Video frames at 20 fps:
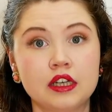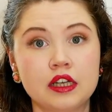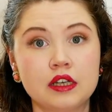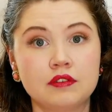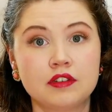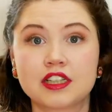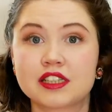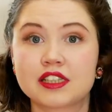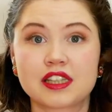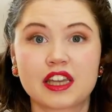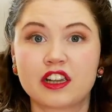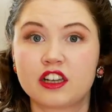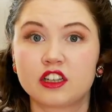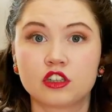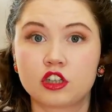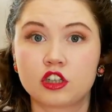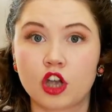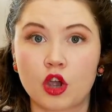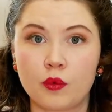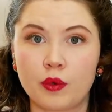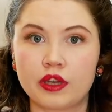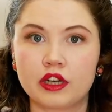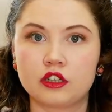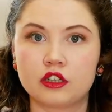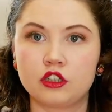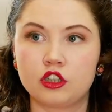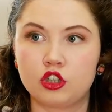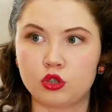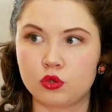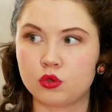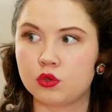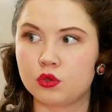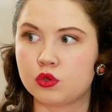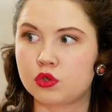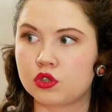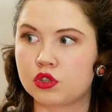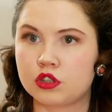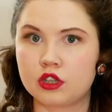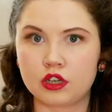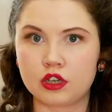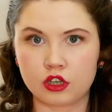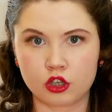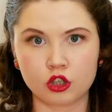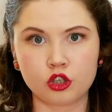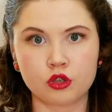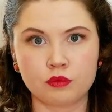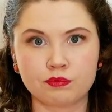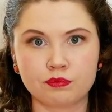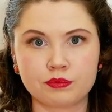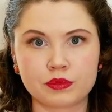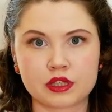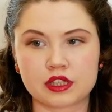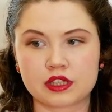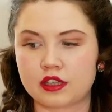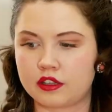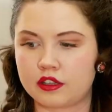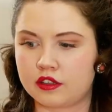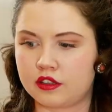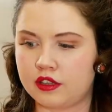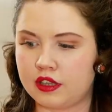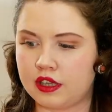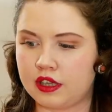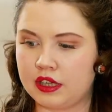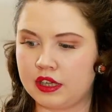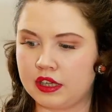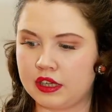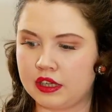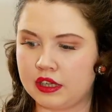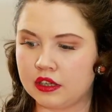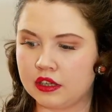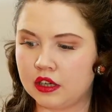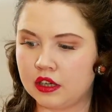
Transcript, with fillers: because they couldn't go in and use the looms that the